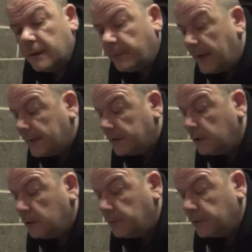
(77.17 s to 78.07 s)
back and a
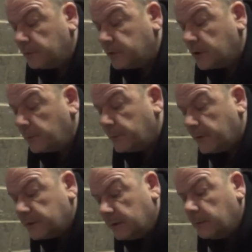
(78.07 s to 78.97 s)
whole button to stop you
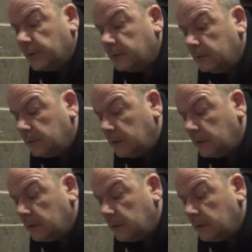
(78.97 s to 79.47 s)
pressing the button.